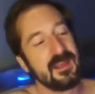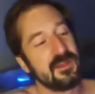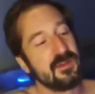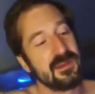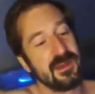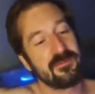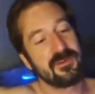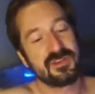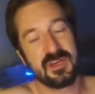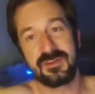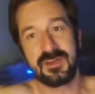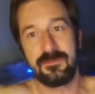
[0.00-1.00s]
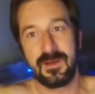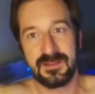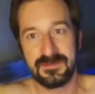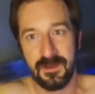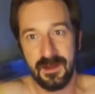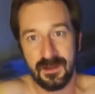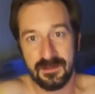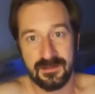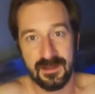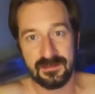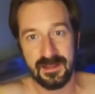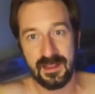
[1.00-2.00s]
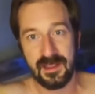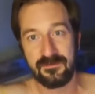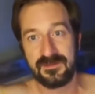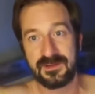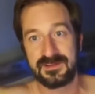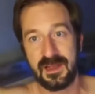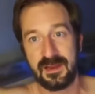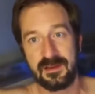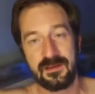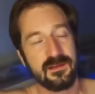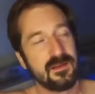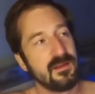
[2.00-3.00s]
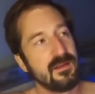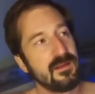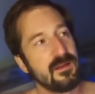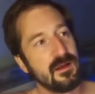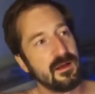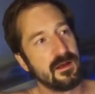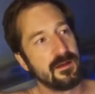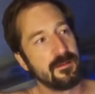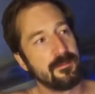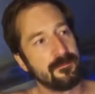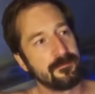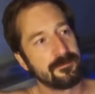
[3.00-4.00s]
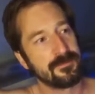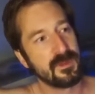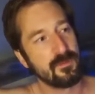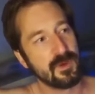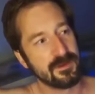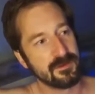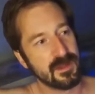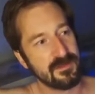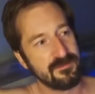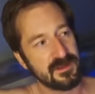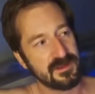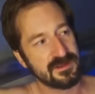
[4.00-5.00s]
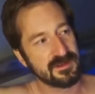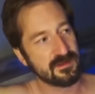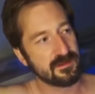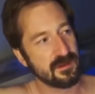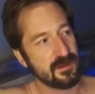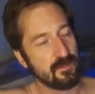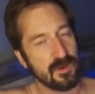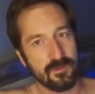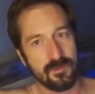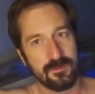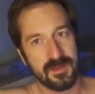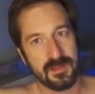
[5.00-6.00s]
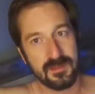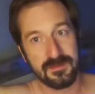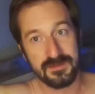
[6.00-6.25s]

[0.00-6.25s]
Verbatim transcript: You can never change anybody's mind. Like they have decided um, what your life is and, and what it will be.